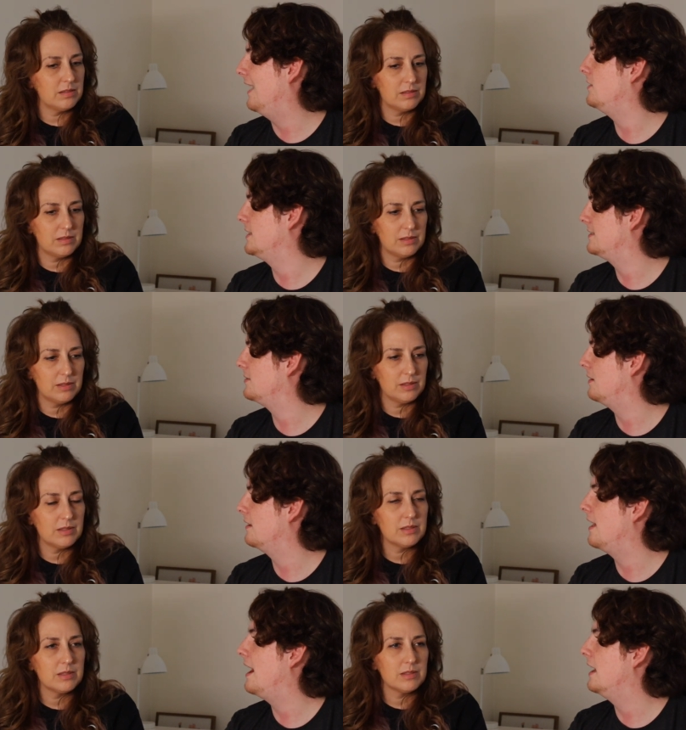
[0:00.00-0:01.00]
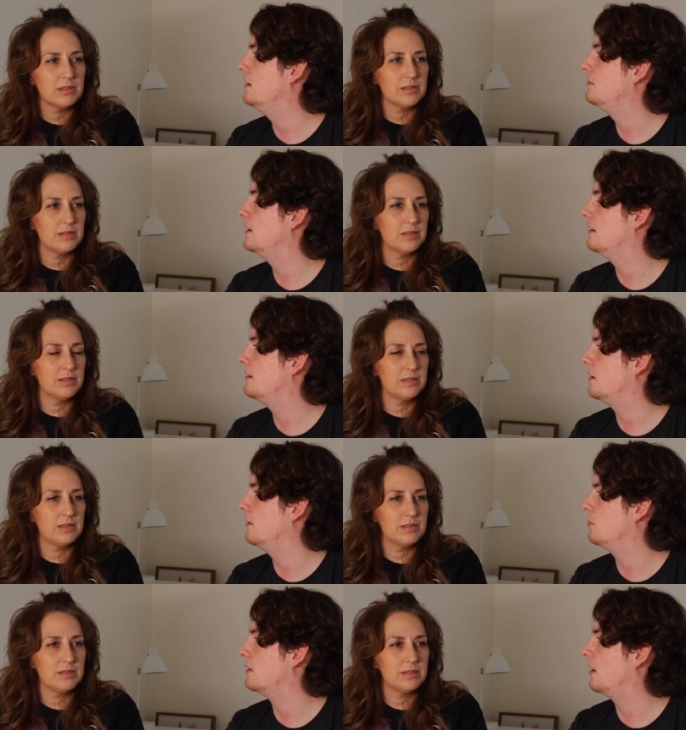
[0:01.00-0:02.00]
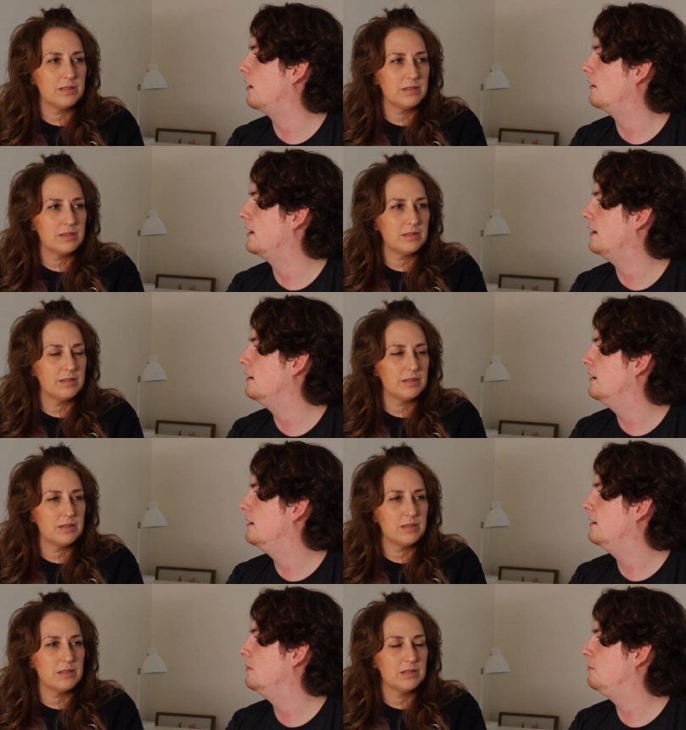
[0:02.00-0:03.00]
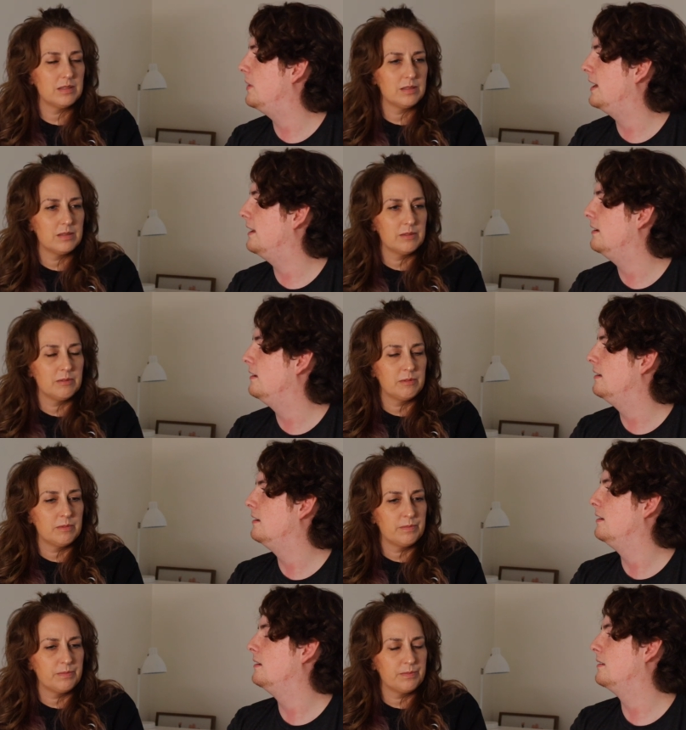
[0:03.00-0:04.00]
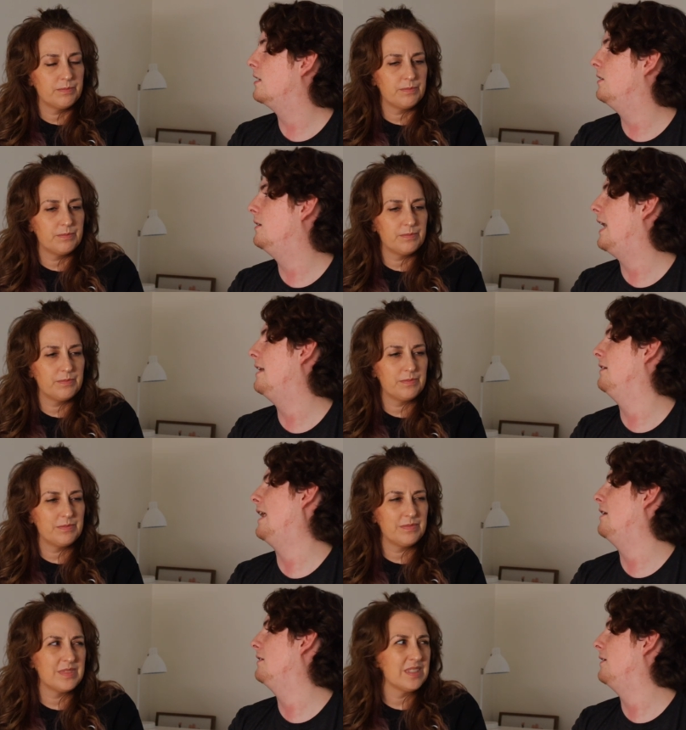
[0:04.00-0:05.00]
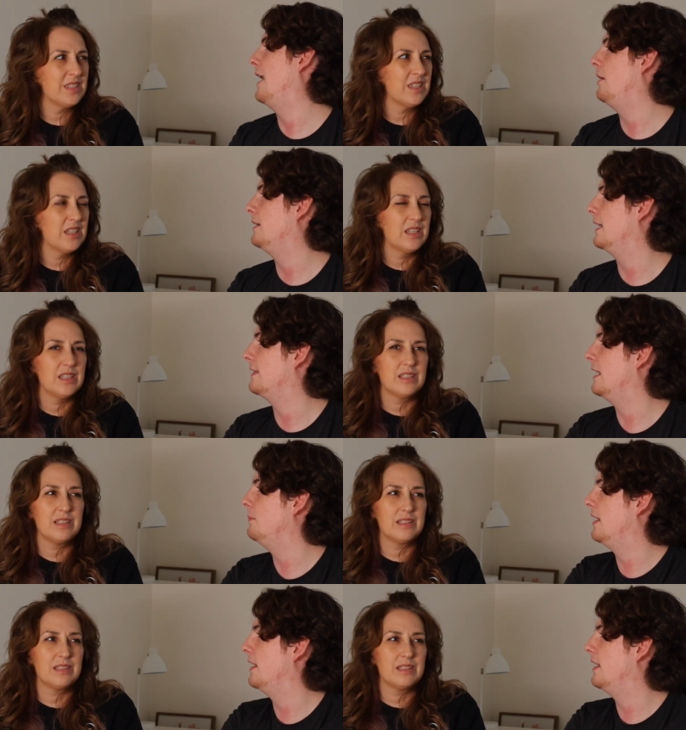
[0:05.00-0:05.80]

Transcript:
Speaker 1: L is still alive, and so is Watari. But so I don't I don't know how he got that